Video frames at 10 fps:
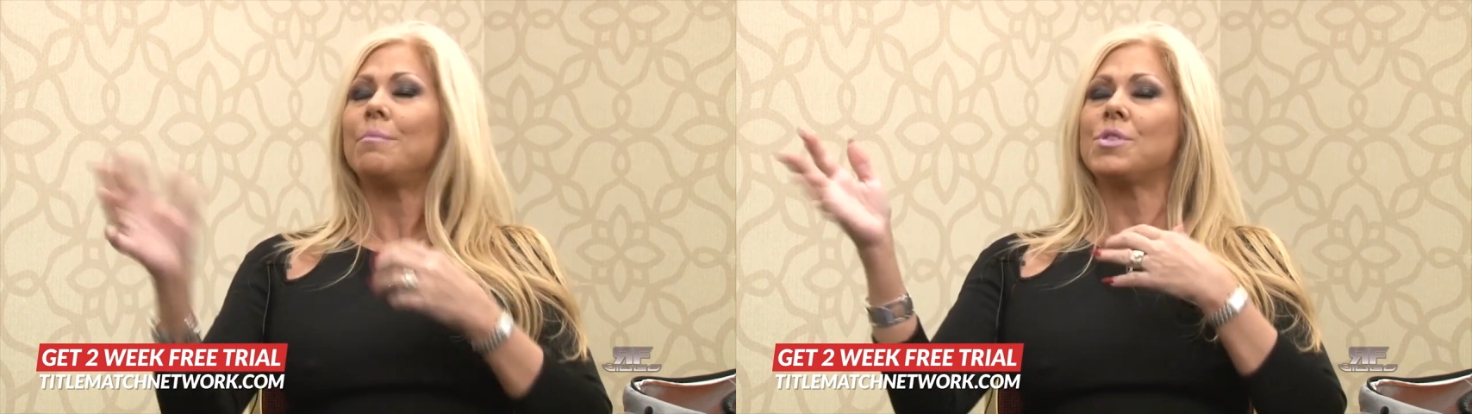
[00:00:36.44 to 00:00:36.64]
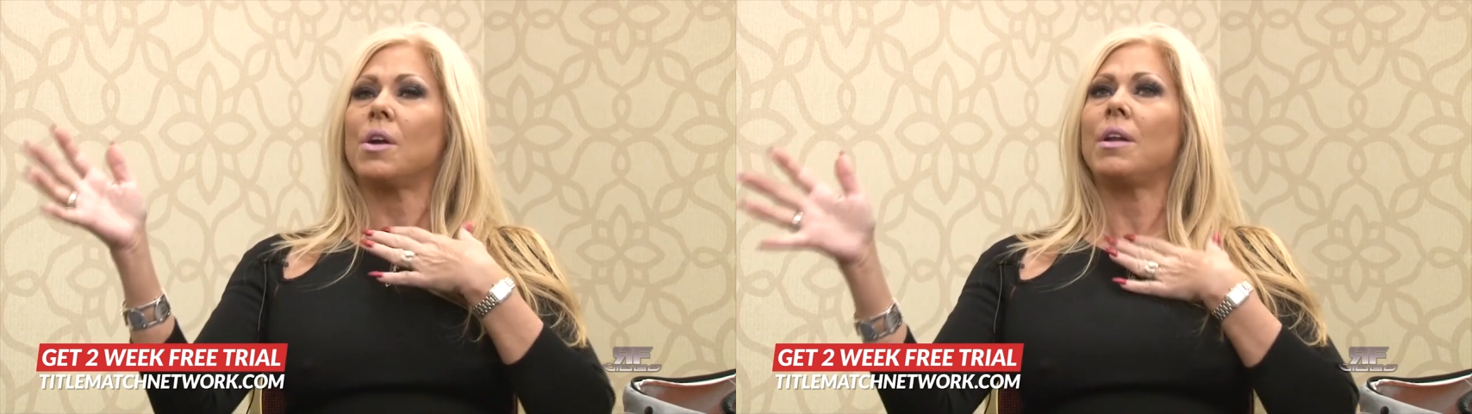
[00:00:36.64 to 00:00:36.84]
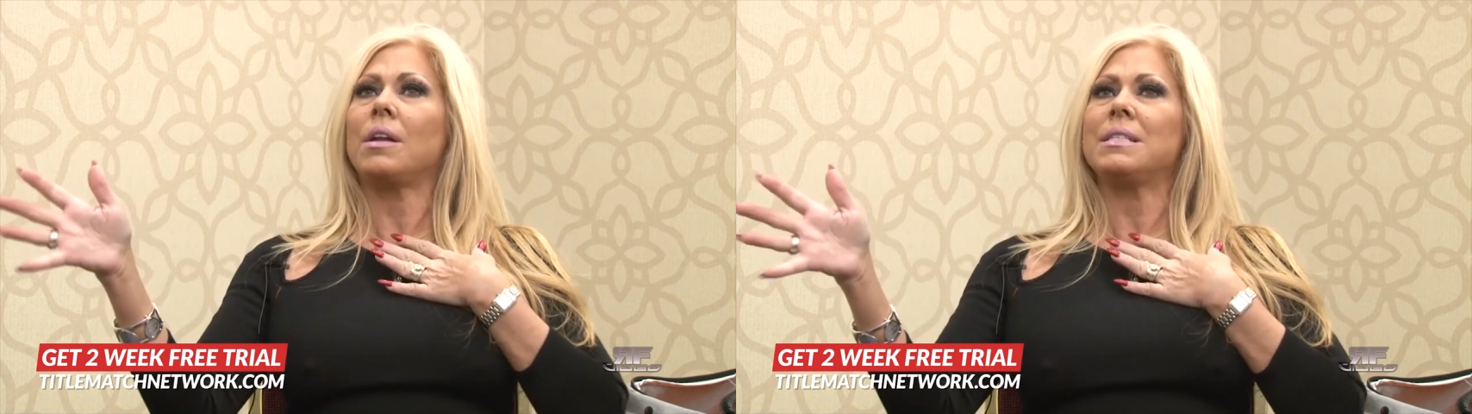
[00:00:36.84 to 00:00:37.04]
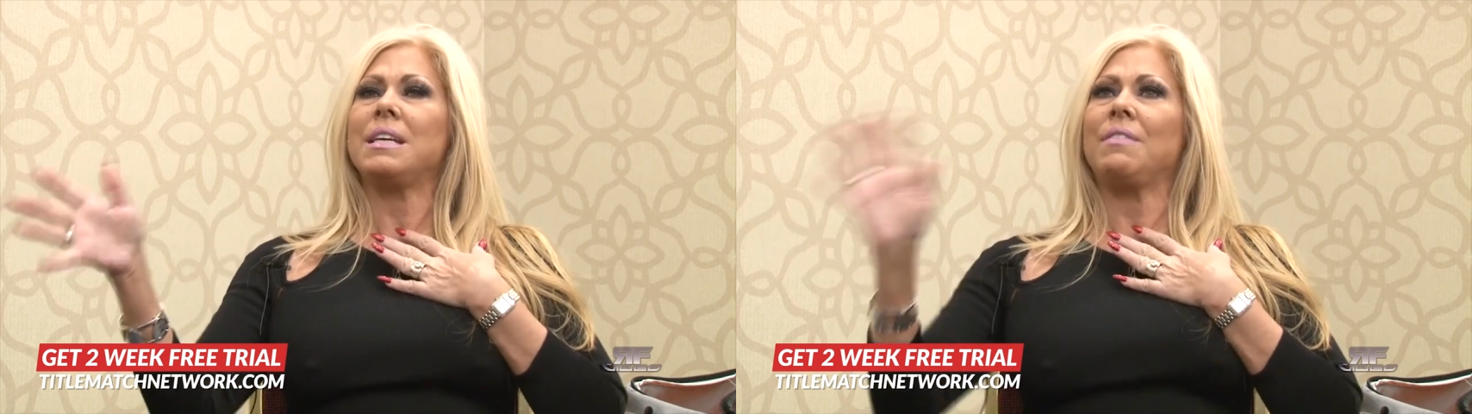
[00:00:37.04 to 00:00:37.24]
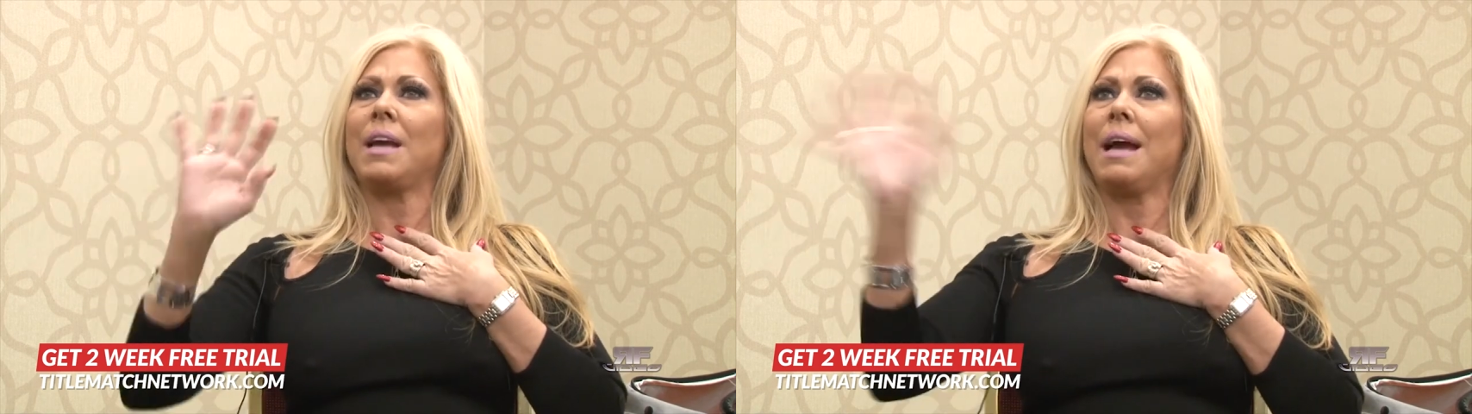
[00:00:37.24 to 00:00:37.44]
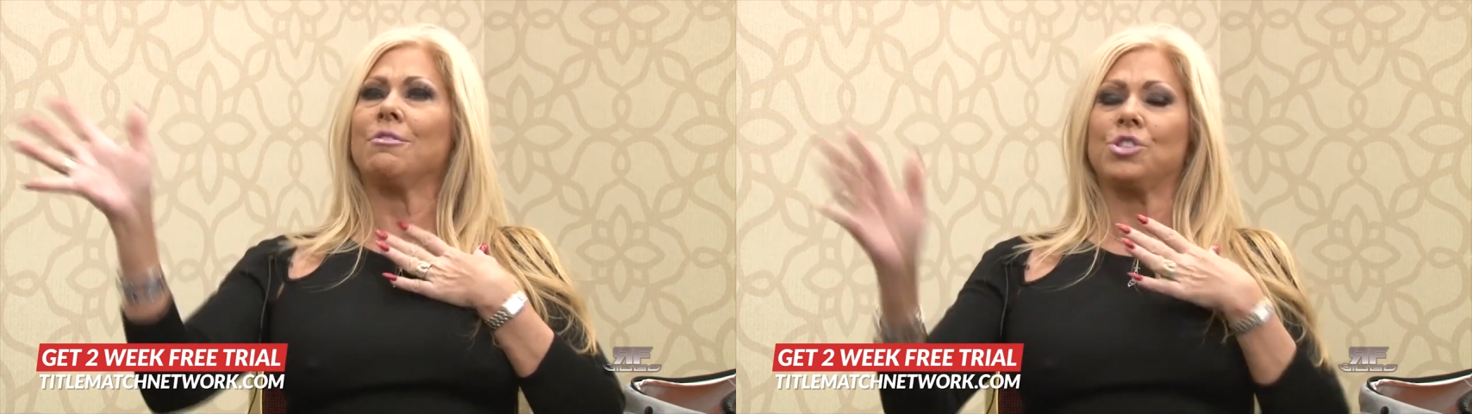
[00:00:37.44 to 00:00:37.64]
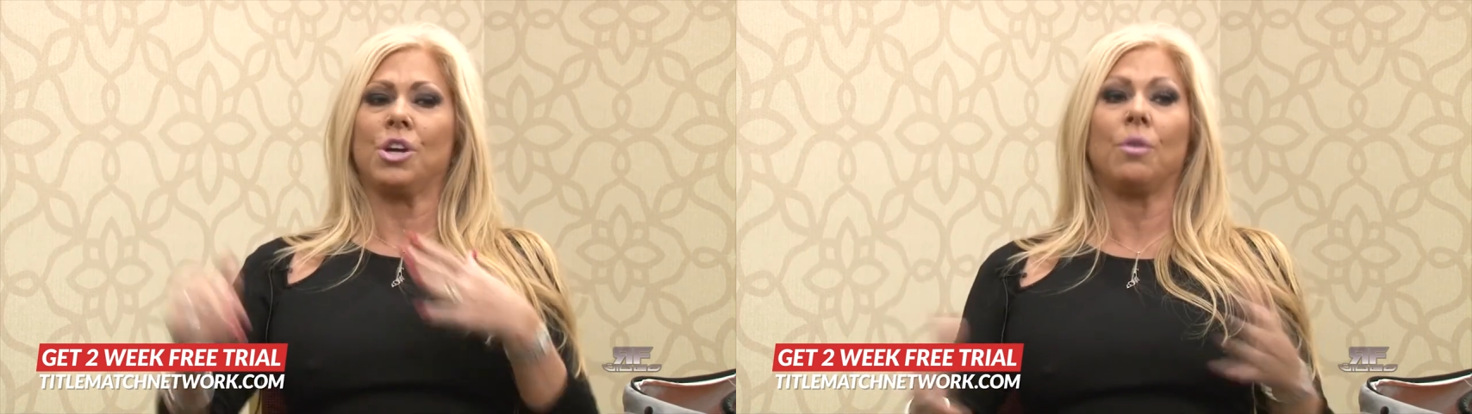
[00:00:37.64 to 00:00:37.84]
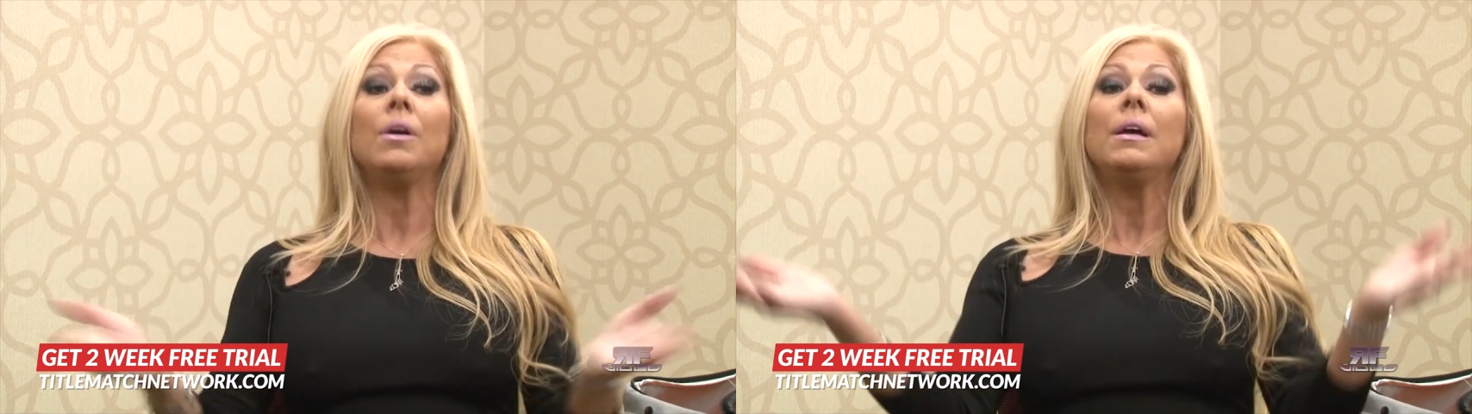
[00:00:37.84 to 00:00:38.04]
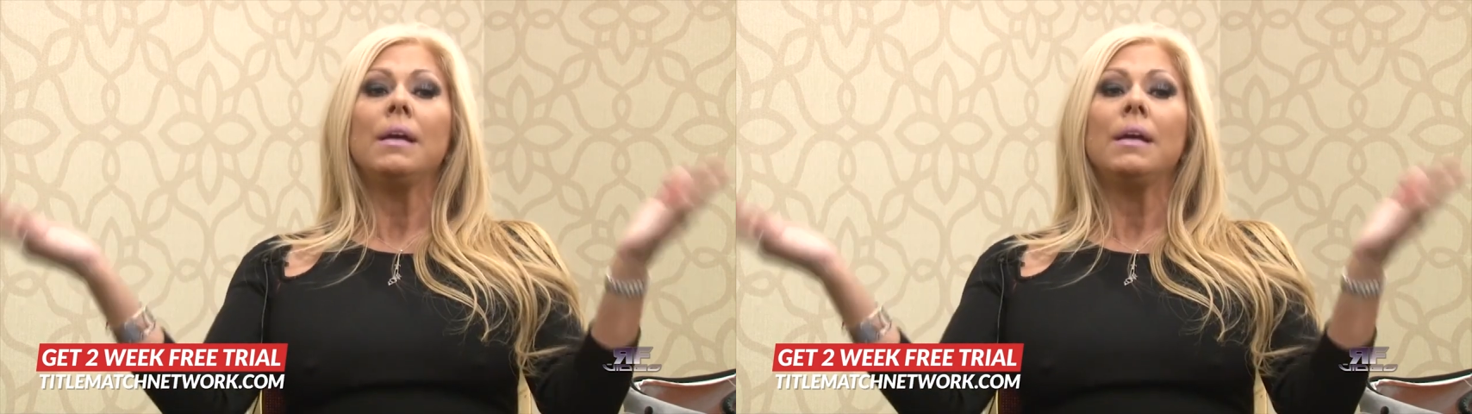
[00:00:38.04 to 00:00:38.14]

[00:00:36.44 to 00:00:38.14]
I'm sorry, not a T V, a house show.